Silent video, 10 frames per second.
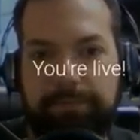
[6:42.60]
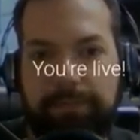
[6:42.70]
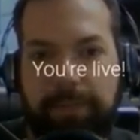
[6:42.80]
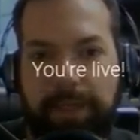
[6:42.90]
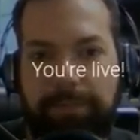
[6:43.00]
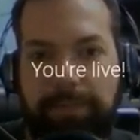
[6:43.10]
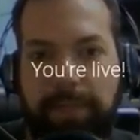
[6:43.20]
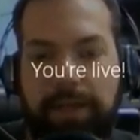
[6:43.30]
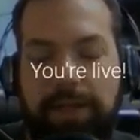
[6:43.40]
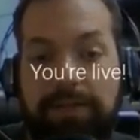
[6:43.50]
okay,
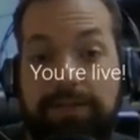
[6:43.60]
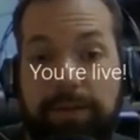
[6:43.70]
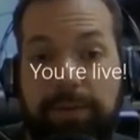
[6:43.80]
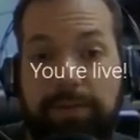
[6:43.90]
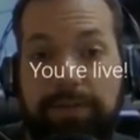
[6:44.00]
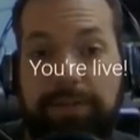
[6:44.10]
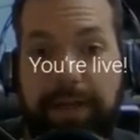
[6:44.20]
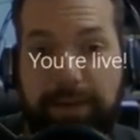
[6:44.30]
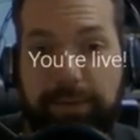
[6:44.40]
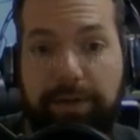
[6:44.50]
so
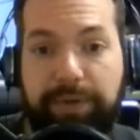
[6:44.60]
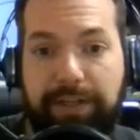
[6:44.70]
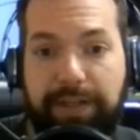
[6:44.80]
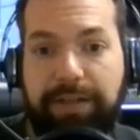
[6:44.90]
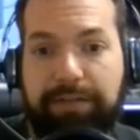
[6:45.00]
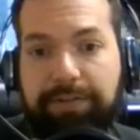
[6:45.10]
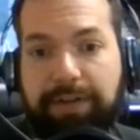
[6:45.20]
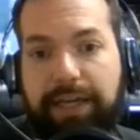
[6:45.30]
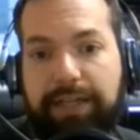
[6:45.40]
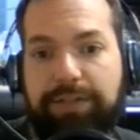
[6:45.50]
now we're going live,
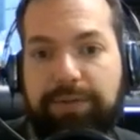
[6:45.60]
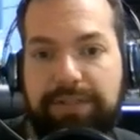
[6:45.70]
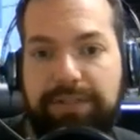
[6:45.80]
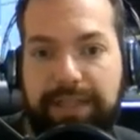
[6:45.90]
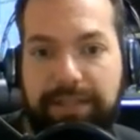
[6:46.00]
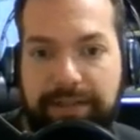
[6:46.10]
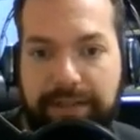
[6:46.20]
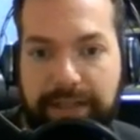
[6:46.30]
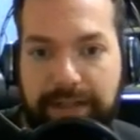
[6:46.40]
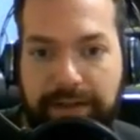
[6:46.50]
and you can see that
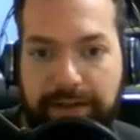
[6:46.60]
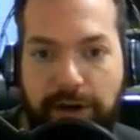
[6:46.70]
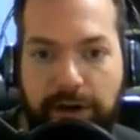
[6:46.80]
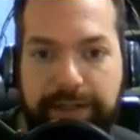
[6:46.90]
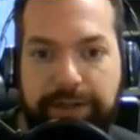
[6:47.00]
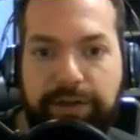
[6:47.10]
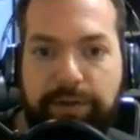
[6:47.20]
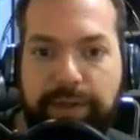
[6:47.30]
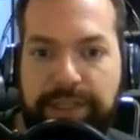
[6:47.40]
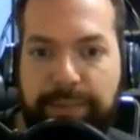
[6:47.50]
the
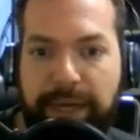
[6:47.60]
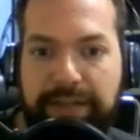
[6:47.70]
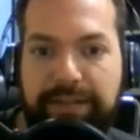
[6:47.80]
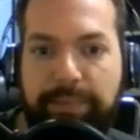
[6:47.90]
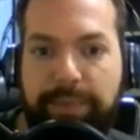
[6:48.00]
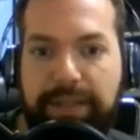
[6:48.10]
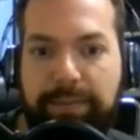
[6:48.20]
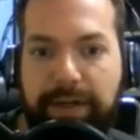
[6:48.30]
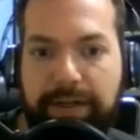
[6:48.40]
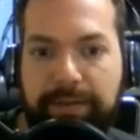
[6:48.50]
audio is picked up at the
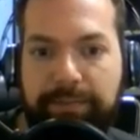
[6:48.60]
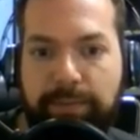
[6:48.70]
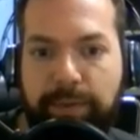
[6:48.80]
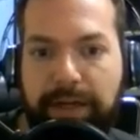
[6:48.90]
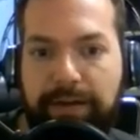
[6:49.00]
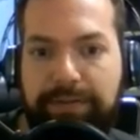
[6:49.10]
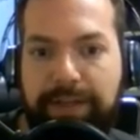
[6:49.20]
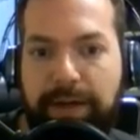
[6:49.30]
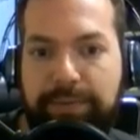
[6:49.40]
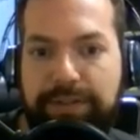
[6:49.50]
bottom. We have
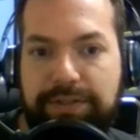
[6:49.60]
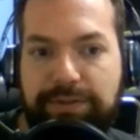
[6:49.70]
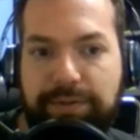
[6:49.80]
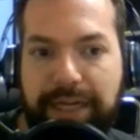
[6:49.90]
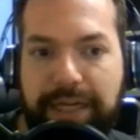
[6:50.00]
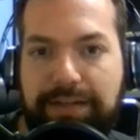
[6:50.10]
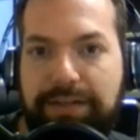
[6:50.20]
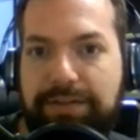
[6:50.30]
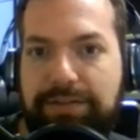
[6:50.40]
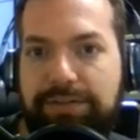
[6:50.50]
the option to
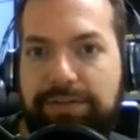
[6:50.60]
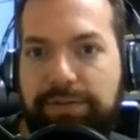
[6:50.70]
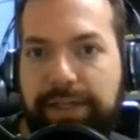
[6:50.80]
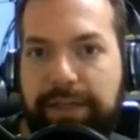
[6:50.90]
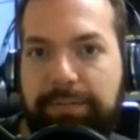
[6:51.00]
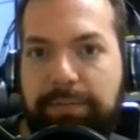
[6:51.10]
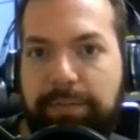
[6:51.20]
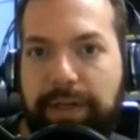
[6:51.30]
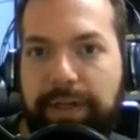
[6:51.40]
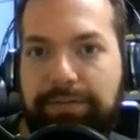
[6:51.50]
end stream.
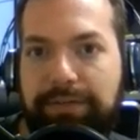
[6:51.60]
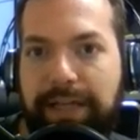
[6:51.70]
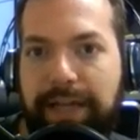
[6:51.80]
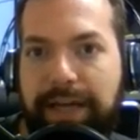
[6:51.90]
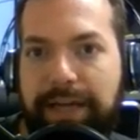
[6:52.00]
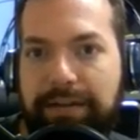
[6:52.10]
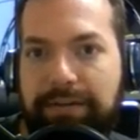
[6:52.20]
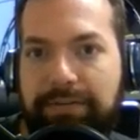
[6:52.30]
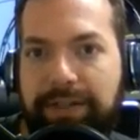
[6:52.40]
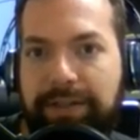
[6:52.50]
We have
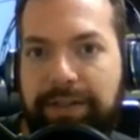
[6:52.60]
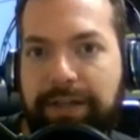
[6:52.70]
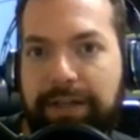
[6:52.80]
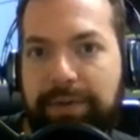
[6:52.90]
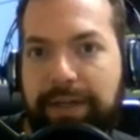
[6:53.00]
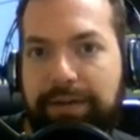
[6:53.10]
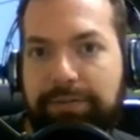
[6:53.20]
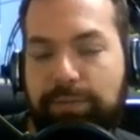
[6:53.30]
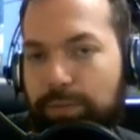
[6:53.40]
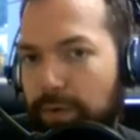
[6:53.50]
live here, and we have
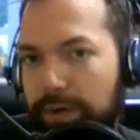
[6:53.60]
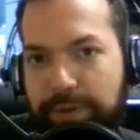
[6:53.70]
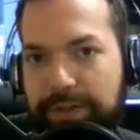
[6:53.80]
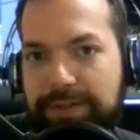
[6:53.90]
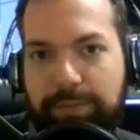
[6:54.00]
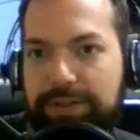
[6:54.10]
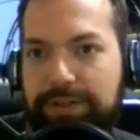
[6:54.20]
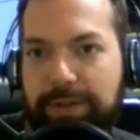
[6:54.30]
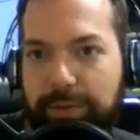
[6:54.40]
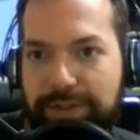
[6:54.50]
one person
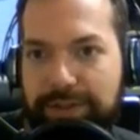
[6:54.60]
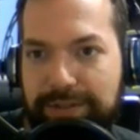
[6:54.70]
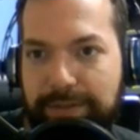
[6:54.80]
watching, which is